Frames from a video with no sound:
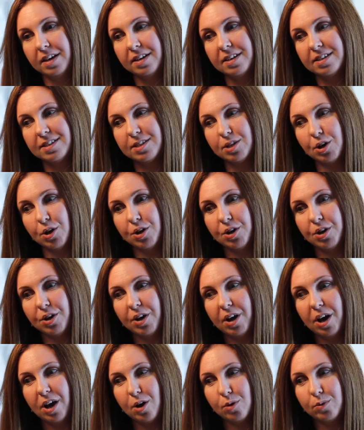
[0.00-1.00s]
So
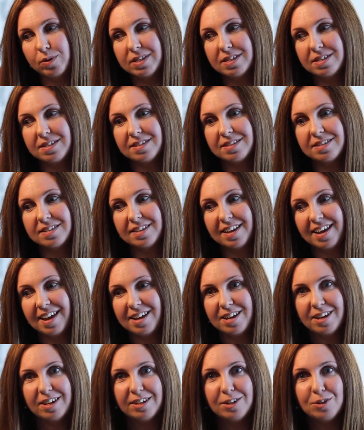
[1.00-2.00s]
I was,
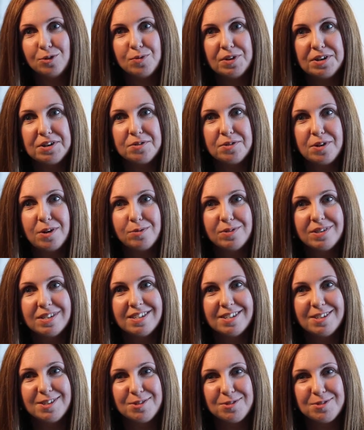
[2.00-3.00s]
little wonder I
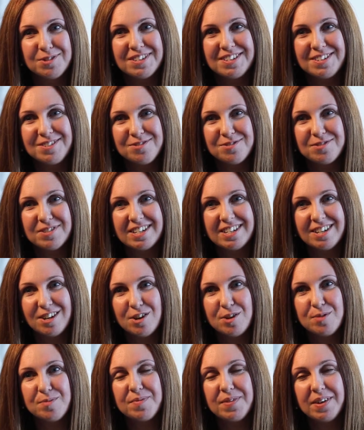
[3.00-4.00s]
was exhausted all the
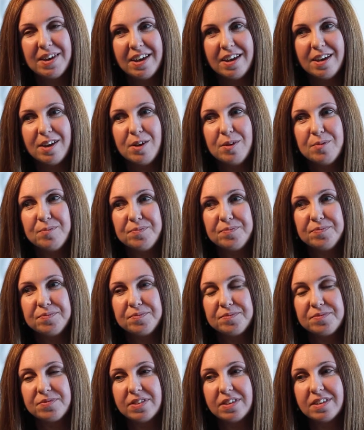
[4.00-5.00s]
time.
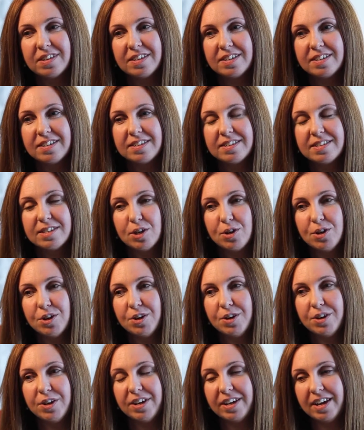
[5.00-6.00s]

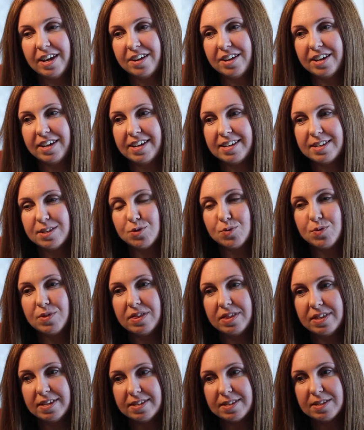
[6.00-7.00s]
I guess
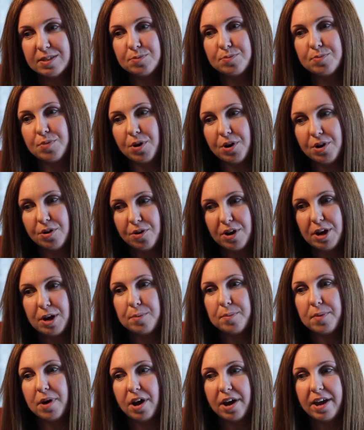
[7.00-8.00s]
with this
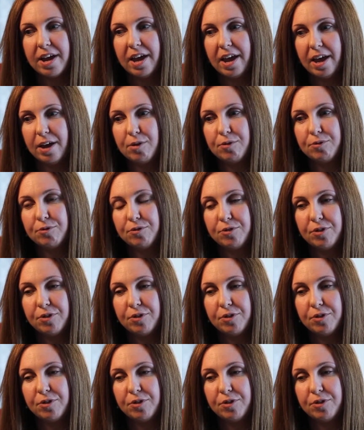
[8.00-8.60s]
program I have,